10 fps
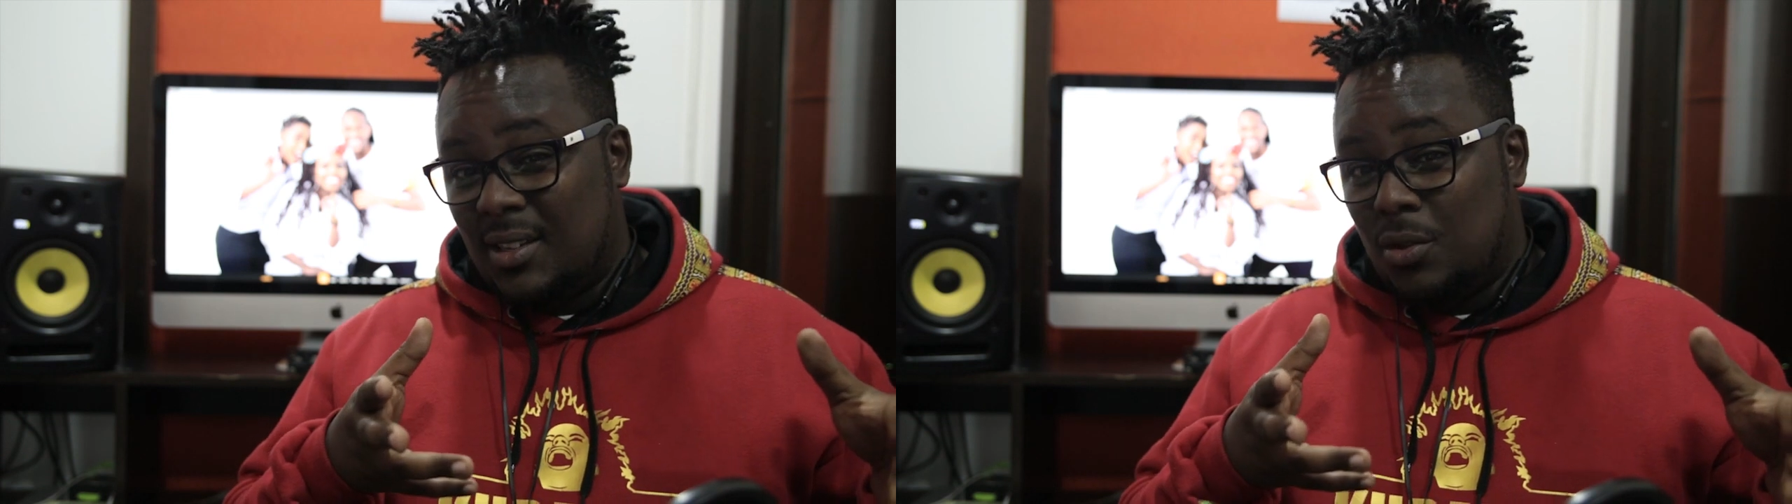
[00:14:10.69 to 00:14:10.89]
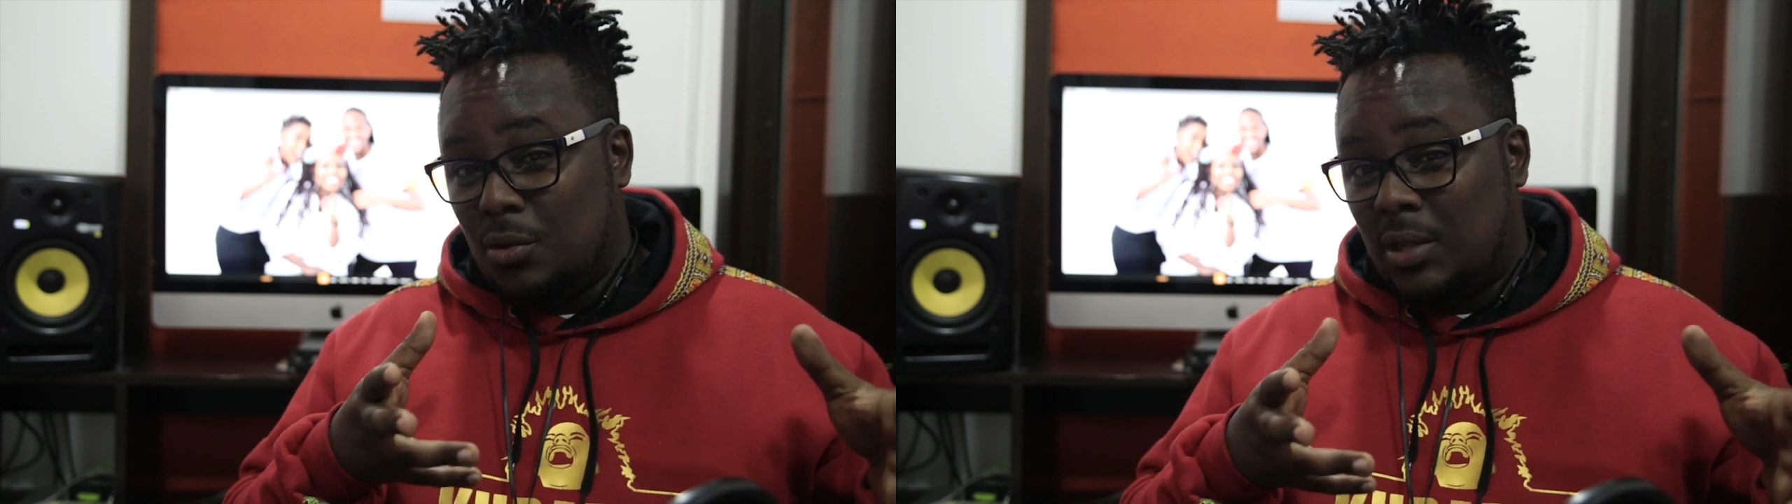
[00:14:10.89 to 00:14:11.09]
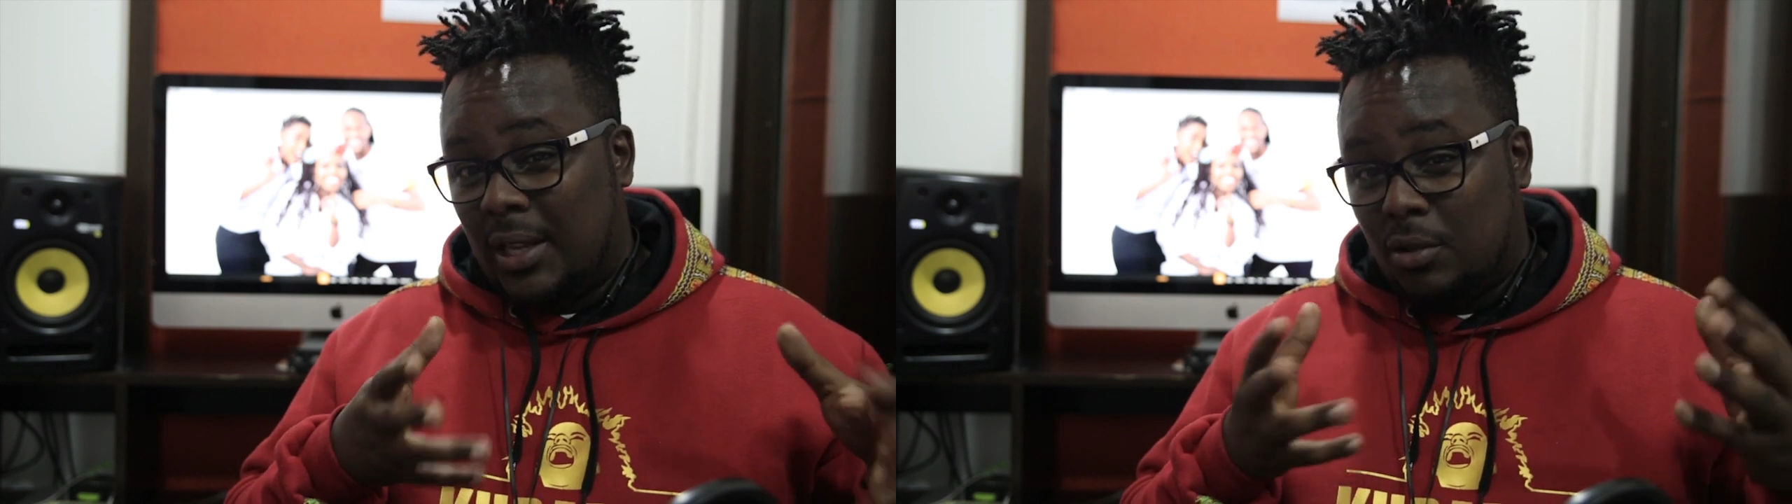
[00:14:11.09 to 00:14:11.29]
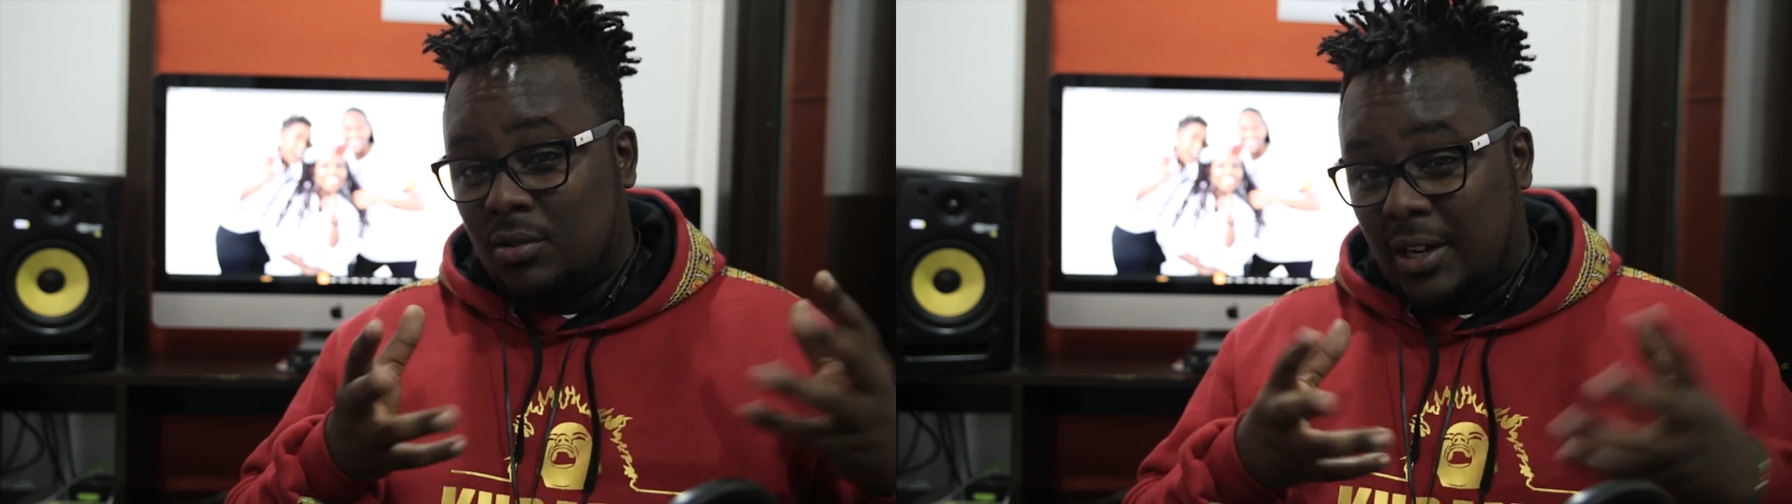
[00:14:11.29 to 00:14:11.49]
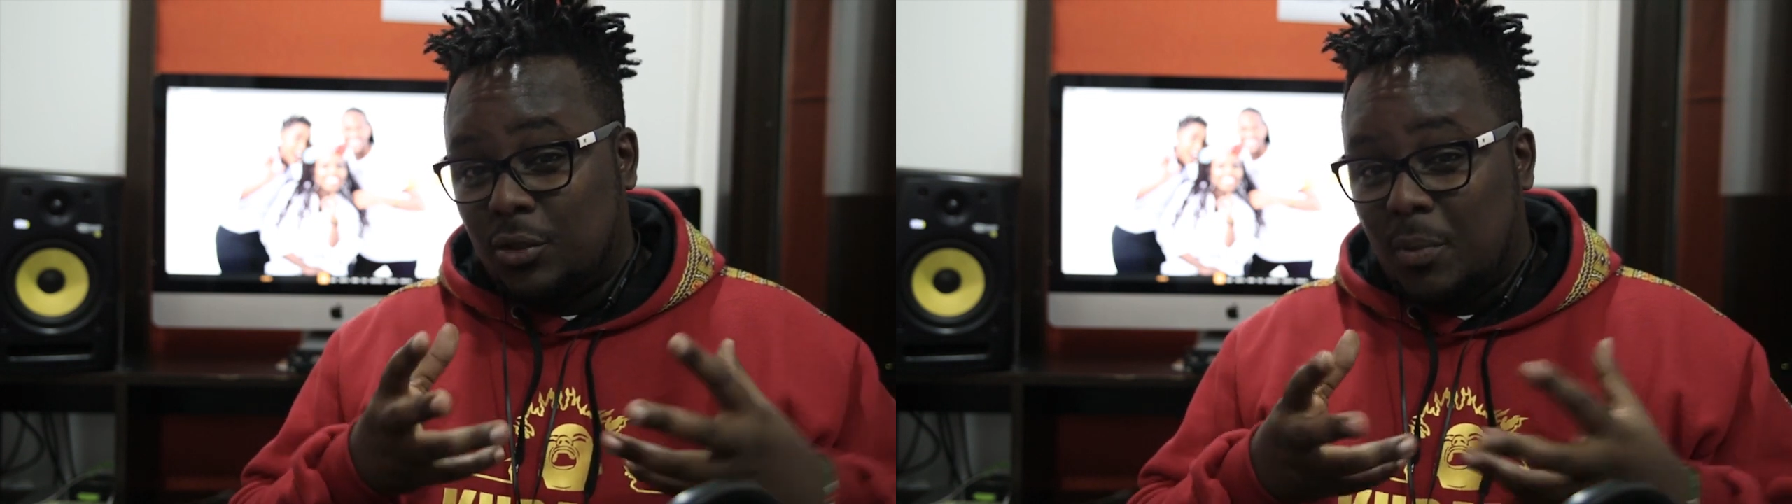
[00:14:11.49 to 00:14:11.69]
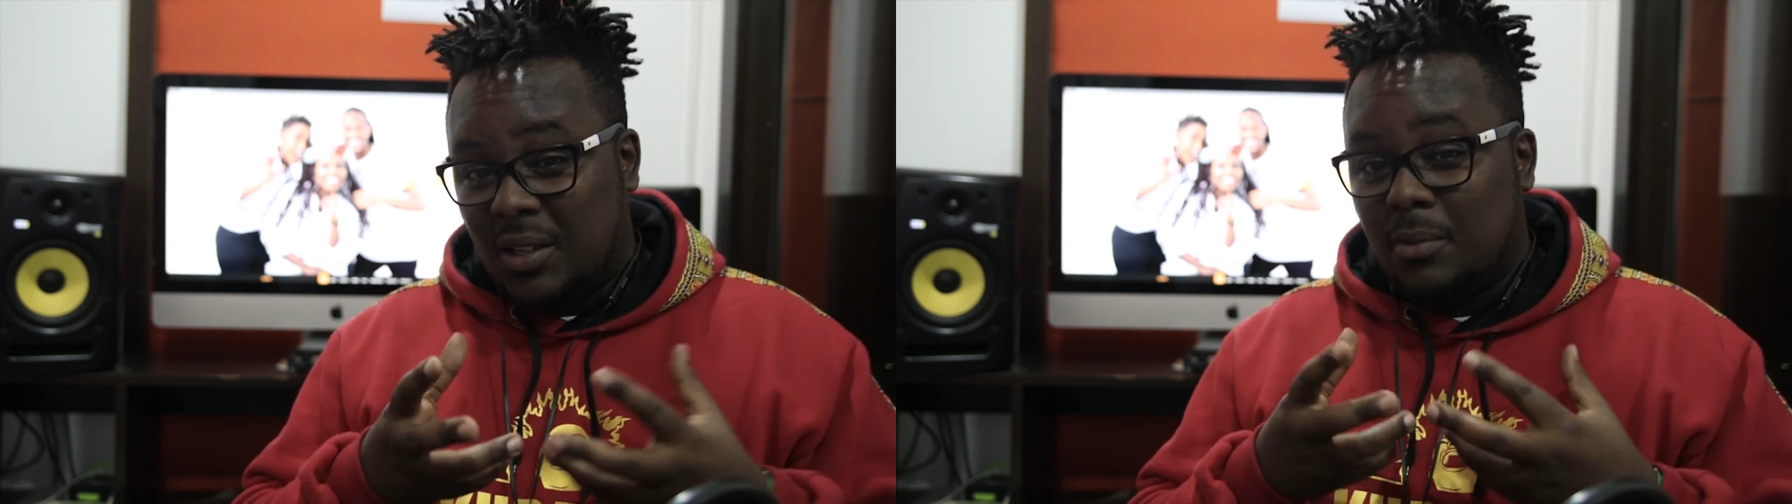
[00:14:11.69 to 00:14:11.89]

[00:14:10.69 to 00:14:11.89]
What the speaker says: You know, like you're trying to make